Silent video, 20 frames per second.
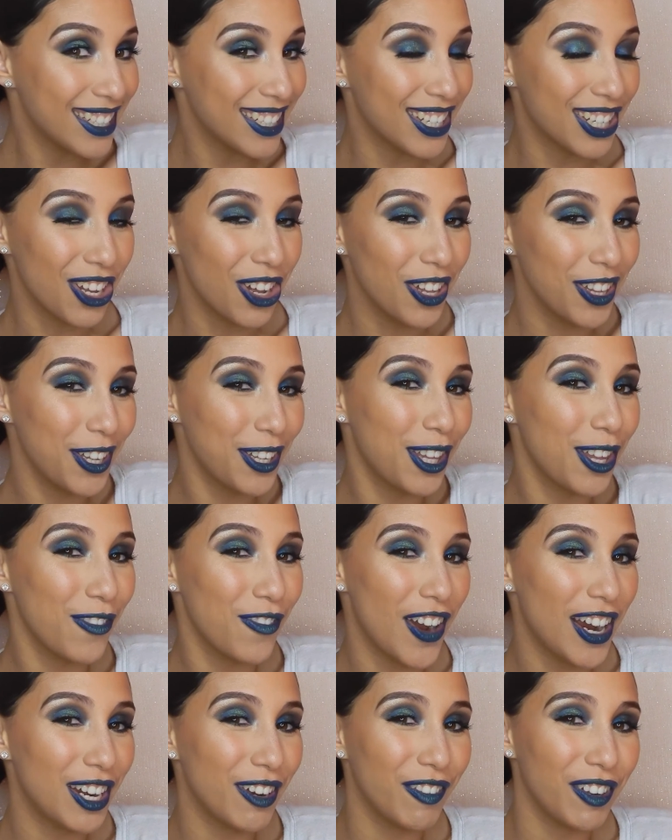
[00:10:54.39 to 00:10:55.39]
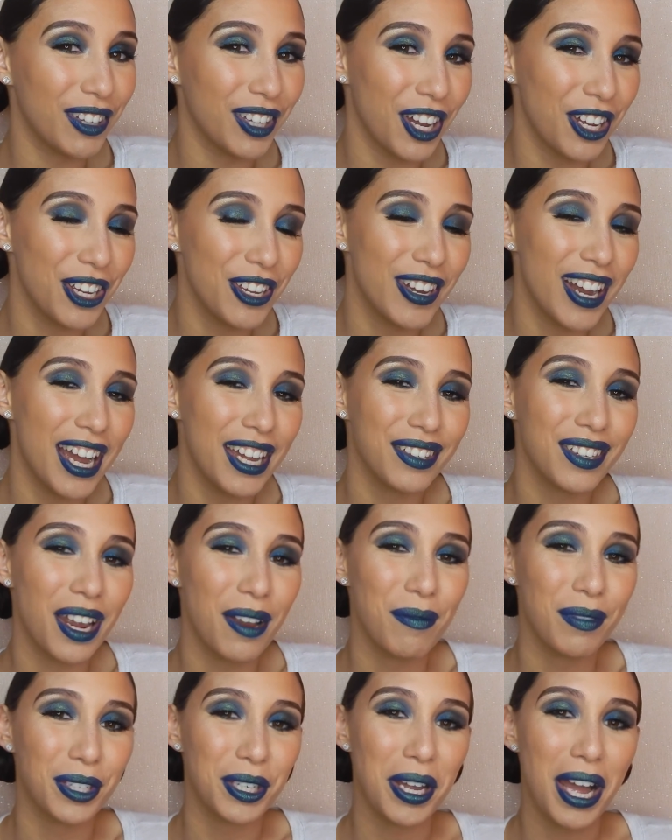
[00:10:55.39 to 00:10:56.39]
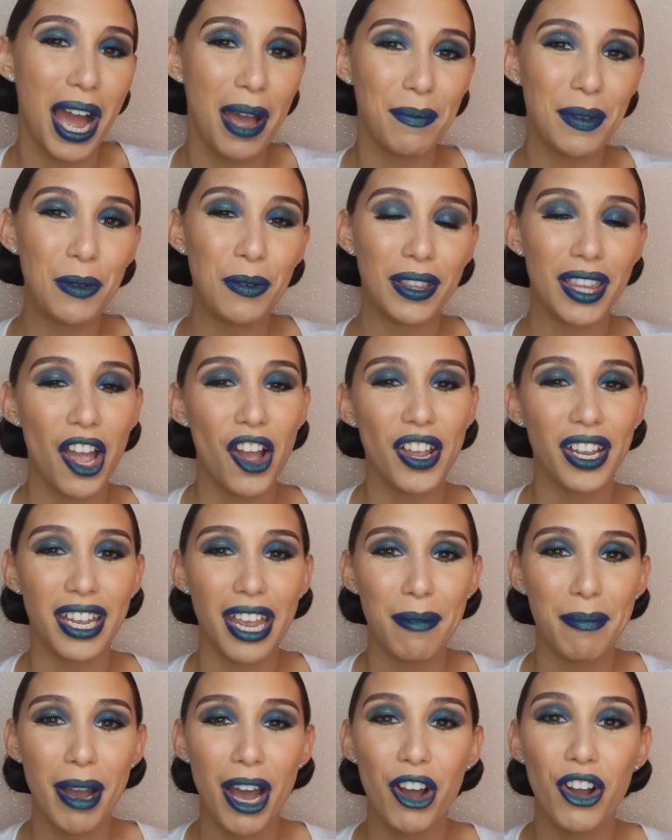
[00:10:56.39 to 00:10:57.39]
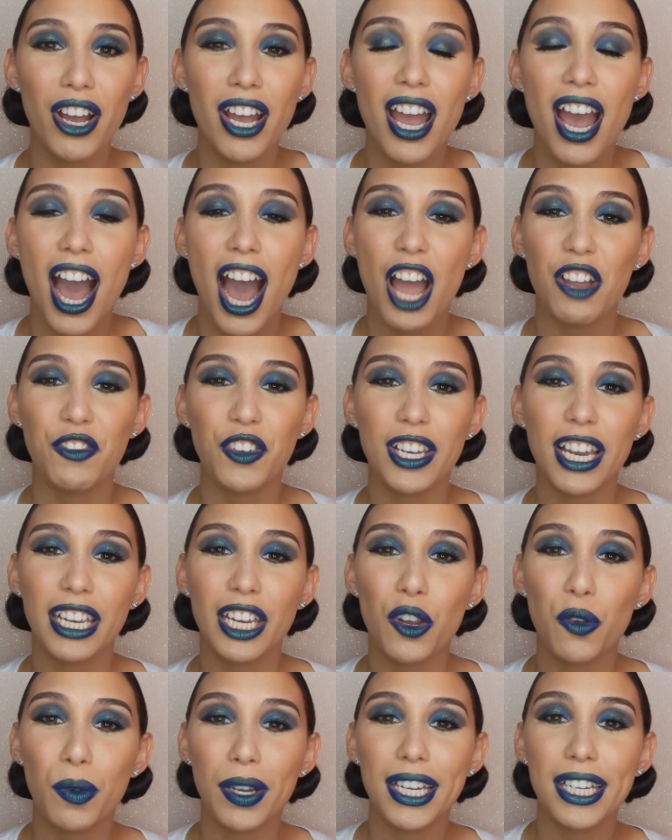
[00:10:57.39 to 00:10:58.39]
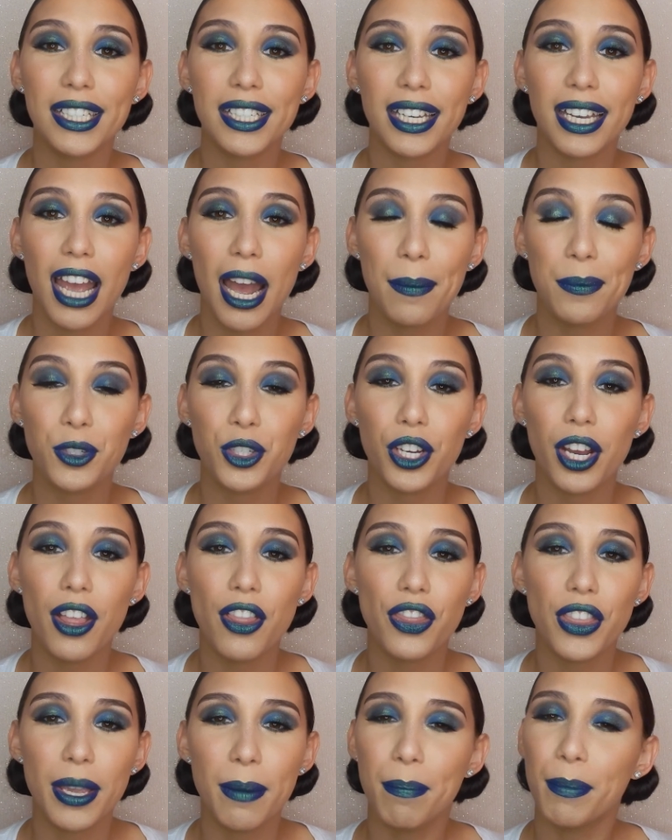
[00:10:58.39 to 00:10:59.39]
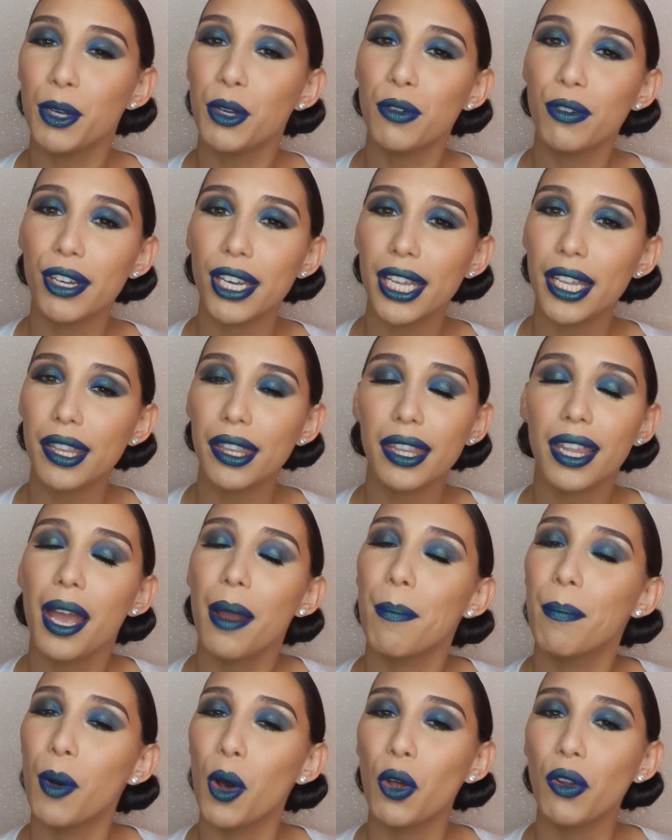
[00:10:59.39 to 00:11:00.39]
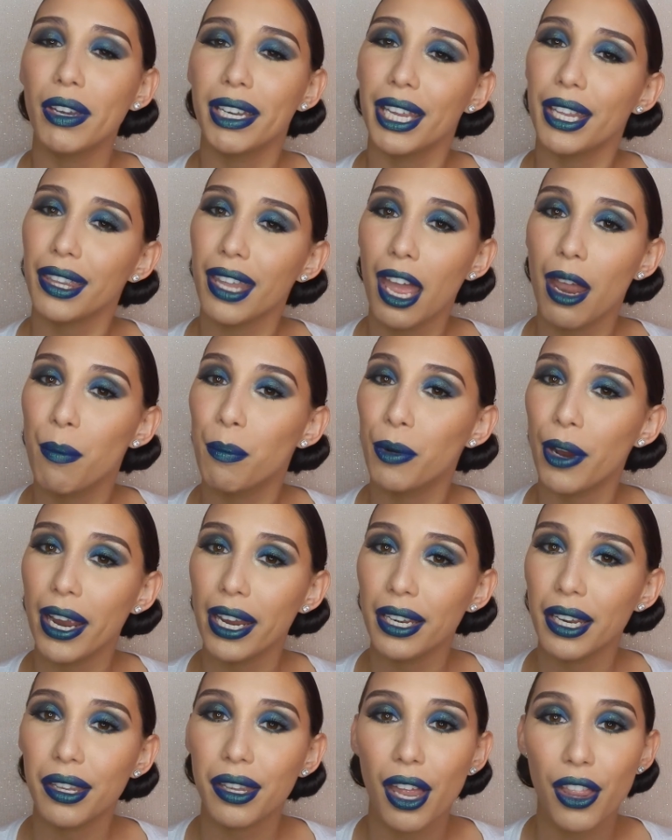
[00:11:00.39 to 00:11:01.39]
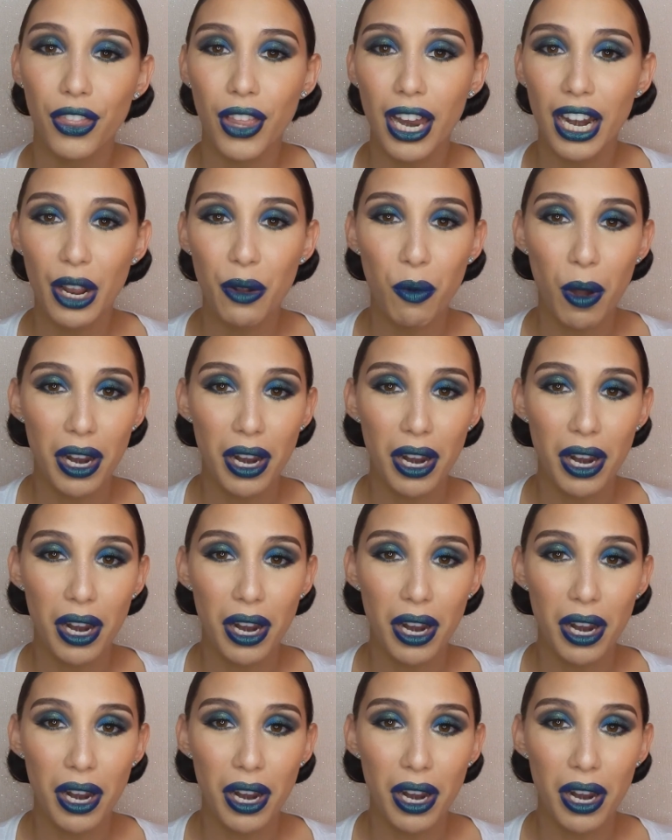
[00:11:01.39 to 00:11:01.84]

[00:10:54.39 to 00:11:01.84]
So this is the final result, you guys. I'm so happy with how it came out. I feel like it really did capture the blueness, boldness, and brightness that I